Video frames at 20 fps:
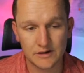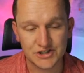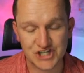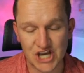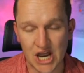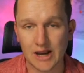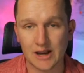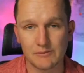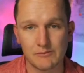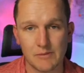
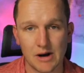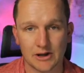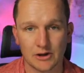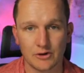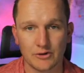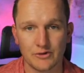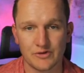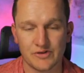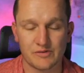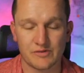Xhaka might
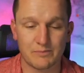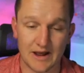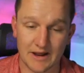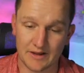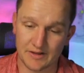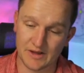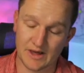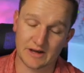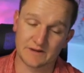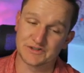lose his
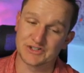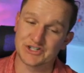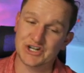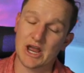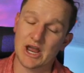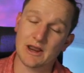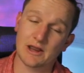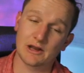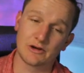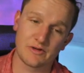place. And if
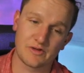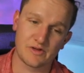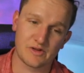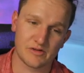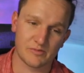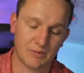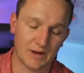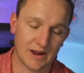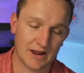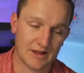Xhaka loses his
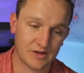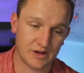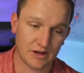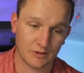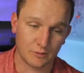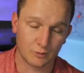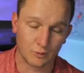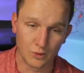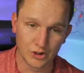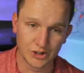place,
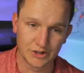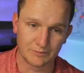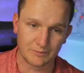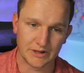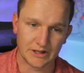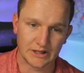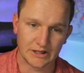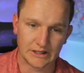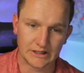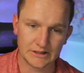it would
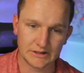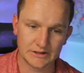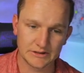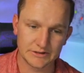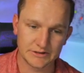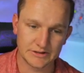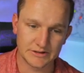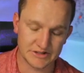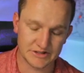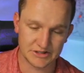be
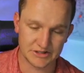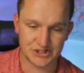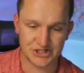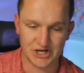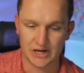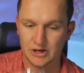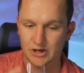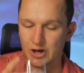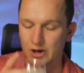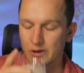
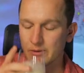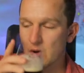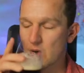Zinchenko.